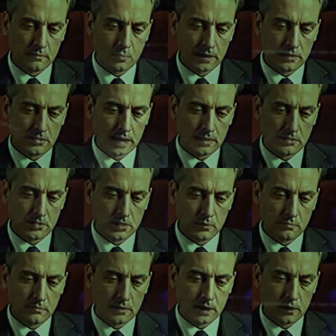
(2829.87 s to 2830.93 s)
West had
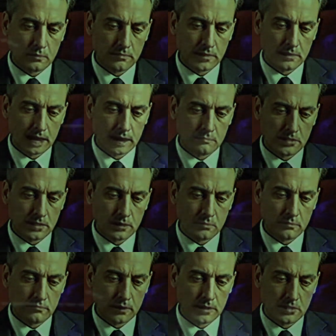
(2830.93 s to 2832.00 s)
soon learned that
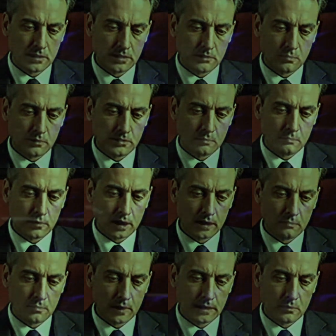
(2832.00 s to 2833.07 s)
absolute freshness was the
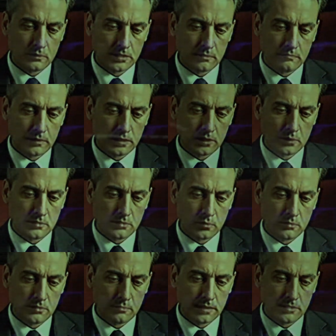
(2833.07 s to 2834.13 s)
prime requisite for
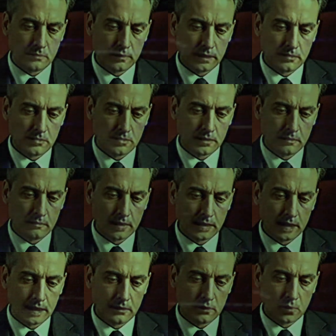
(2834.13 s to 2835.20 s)
useful specimens,
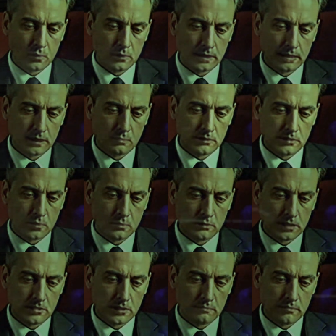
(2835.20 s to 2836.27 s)
and had accordingly
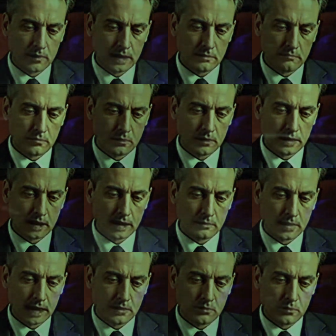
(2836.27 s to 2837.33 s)
resorted to frightful and
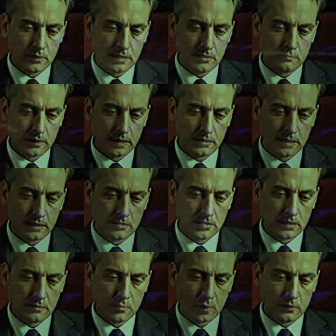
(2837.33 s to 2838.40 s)
unnatural
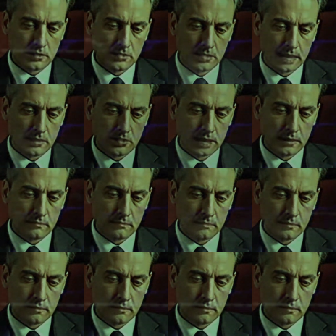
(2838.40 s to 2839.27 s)
expedients in body snatching.